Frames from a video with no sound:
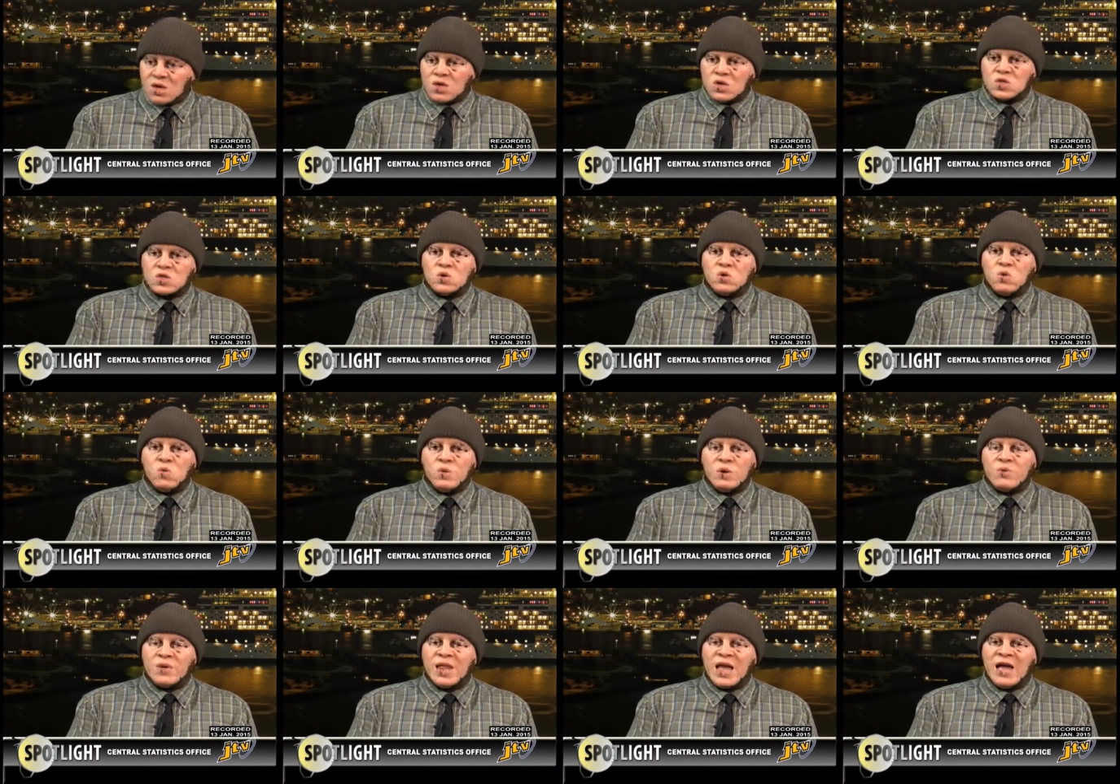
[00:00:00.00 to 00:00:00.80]
So
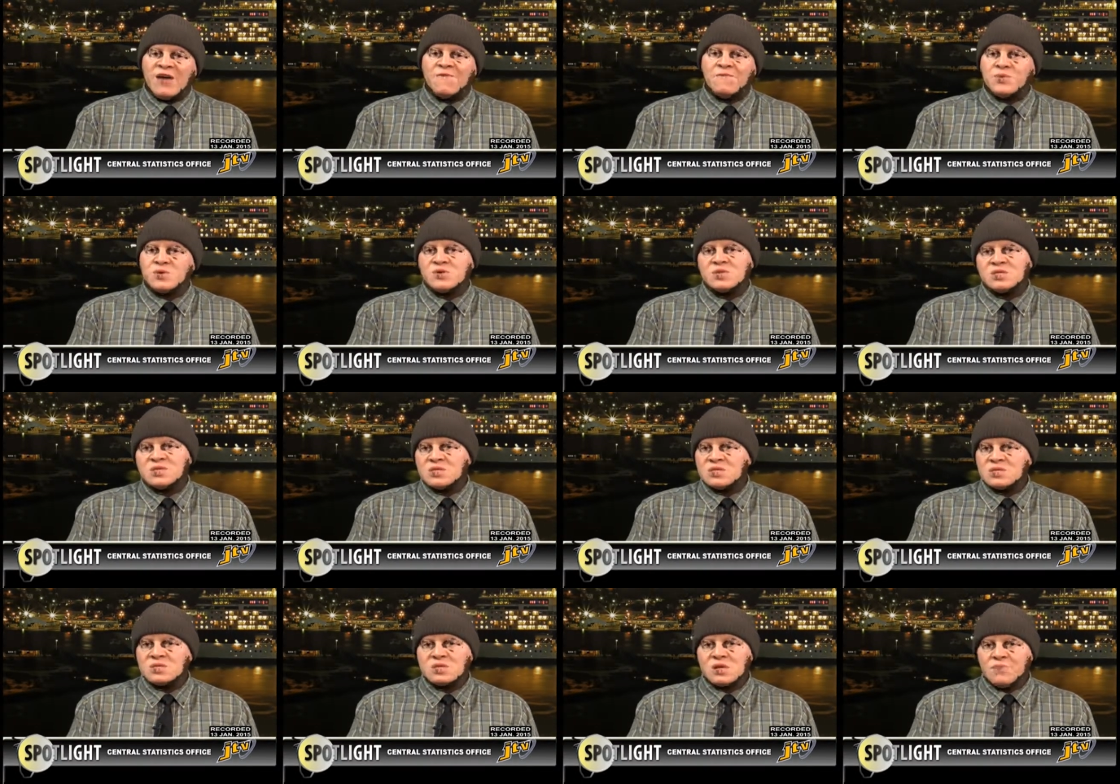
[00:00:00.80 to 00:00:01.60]
we will have
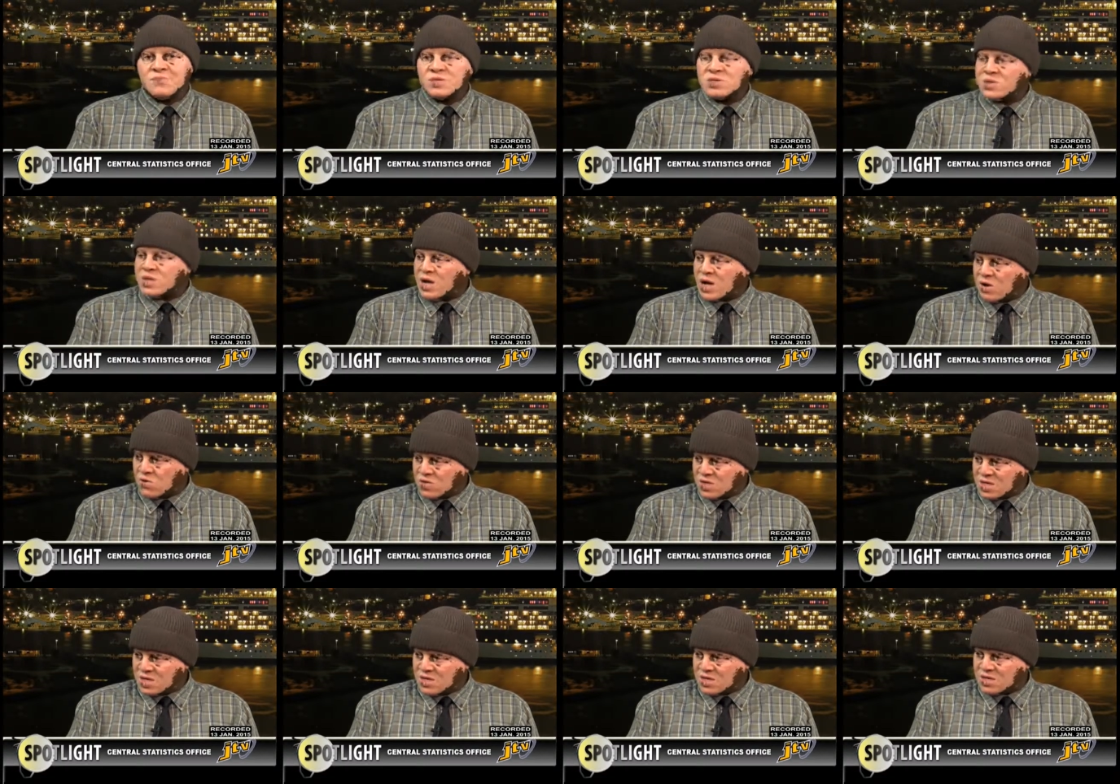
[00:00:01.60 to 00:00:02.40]
persons coming to the
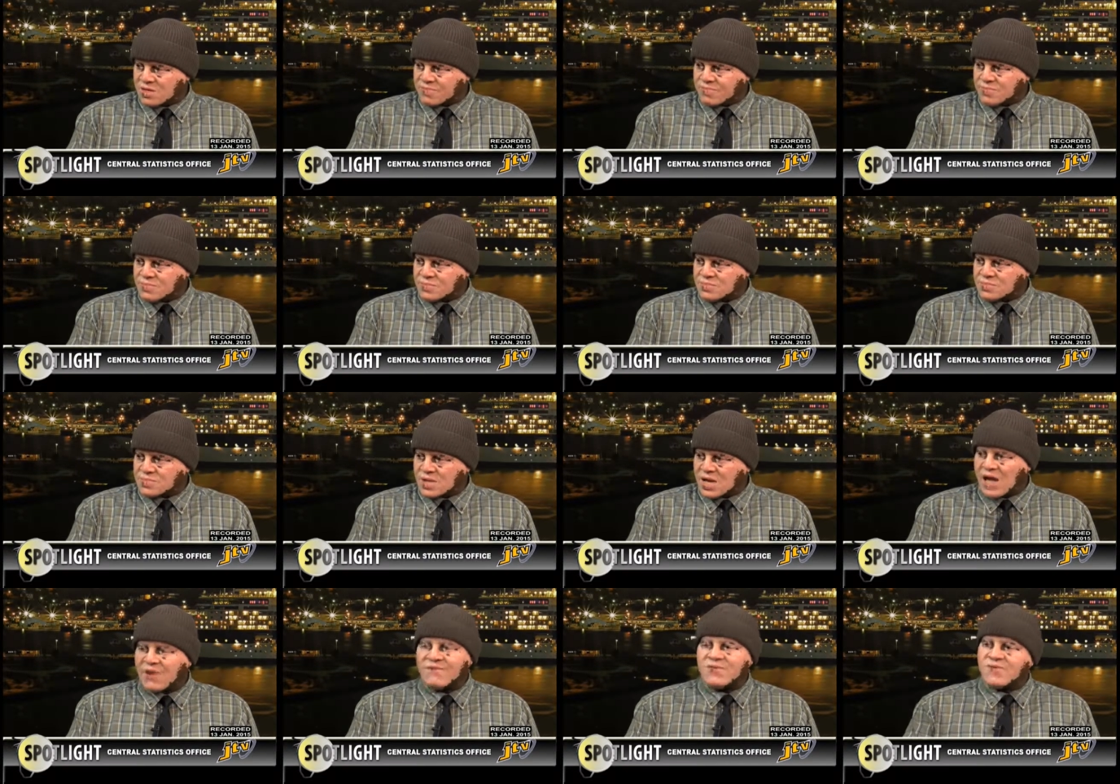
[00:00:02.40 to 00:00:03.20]
houses,
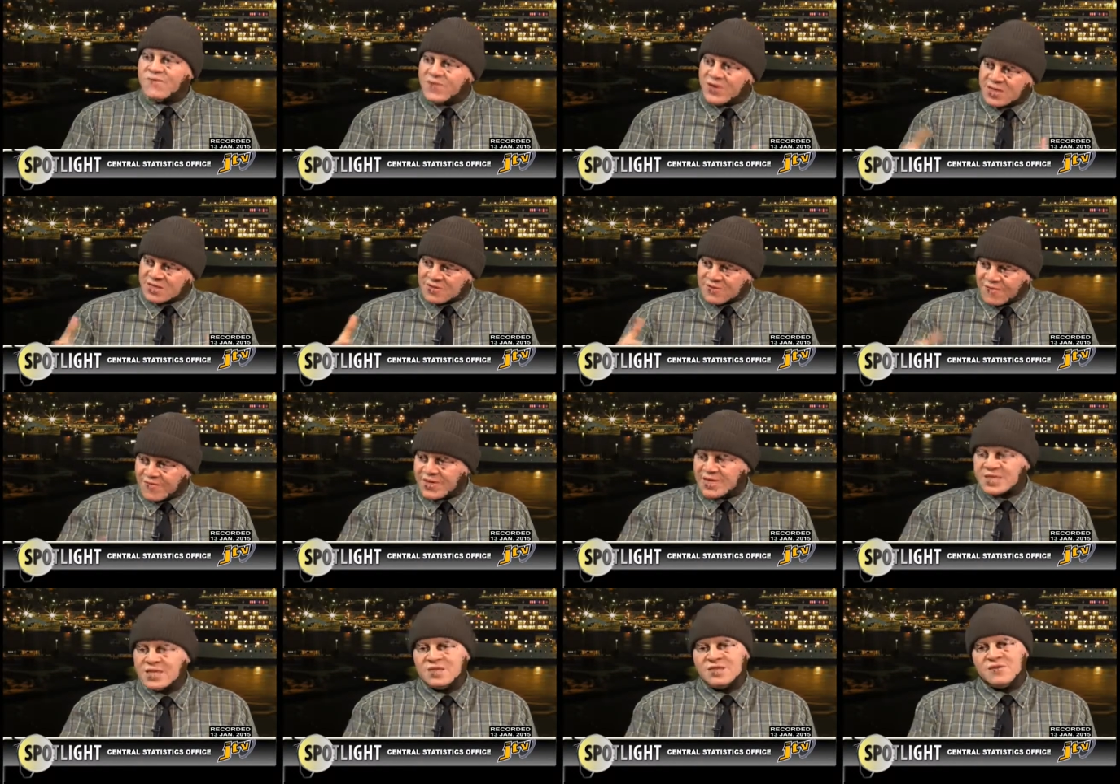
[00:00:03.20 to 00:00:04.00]
having
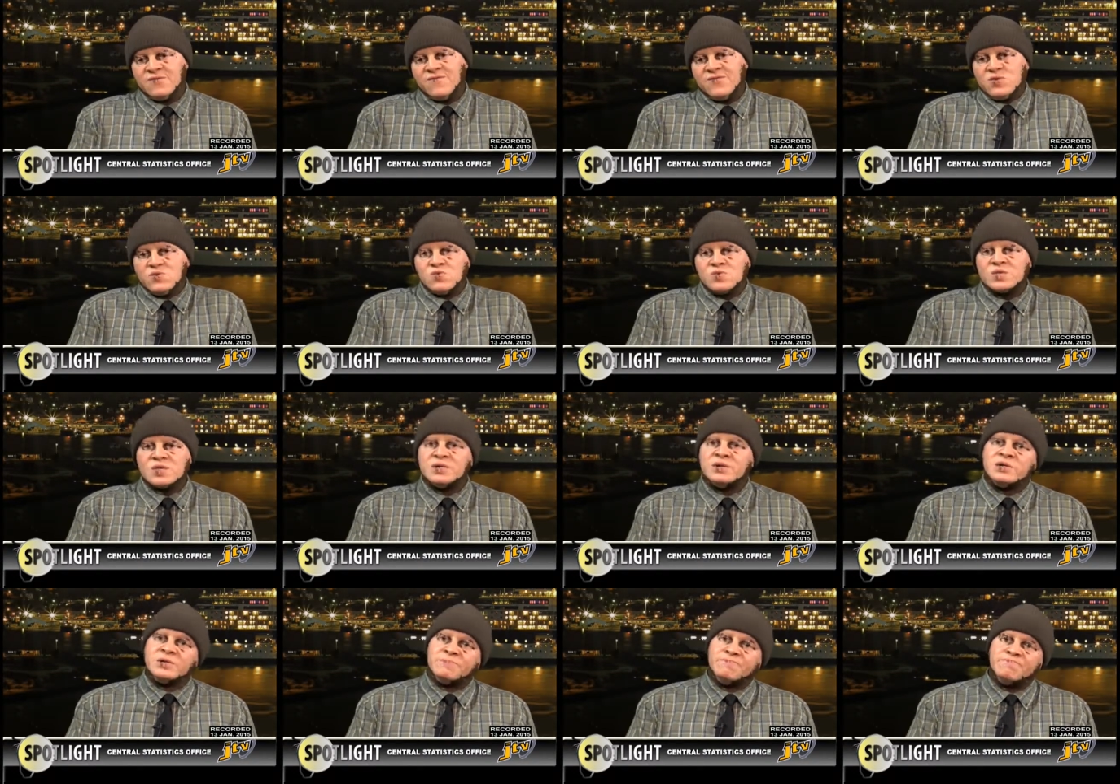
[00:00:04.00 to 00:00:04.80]
face-to-face interviews,
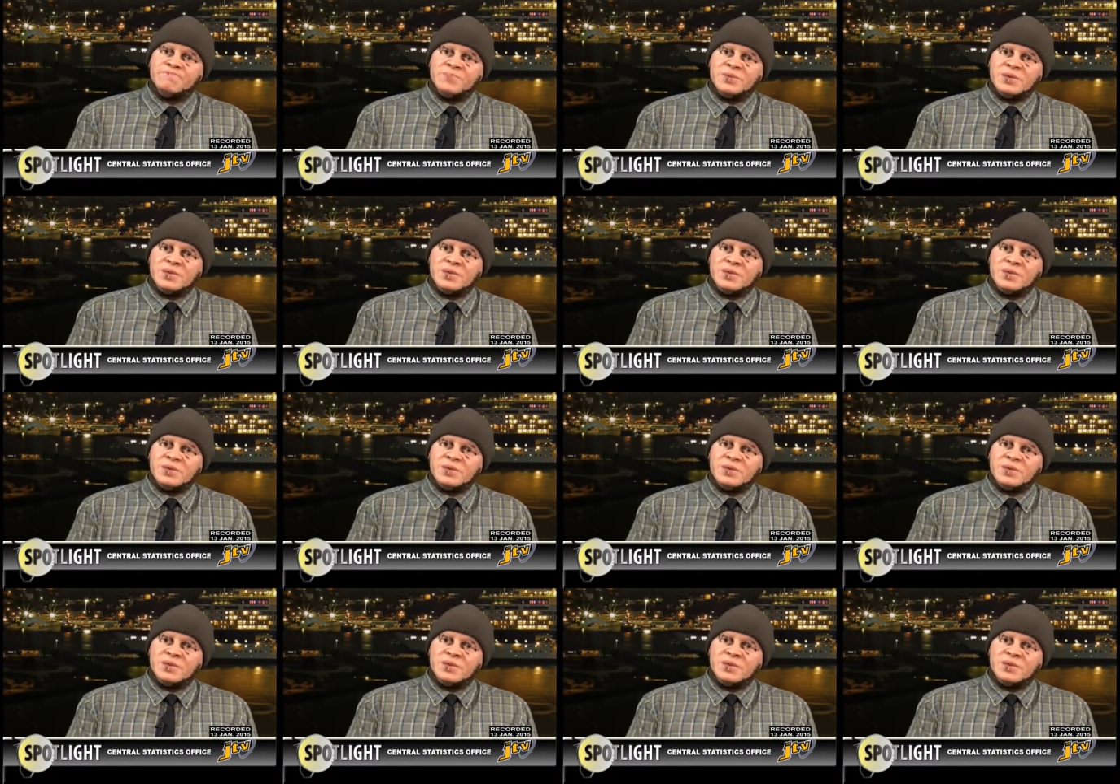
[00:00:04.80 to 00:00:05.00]
um,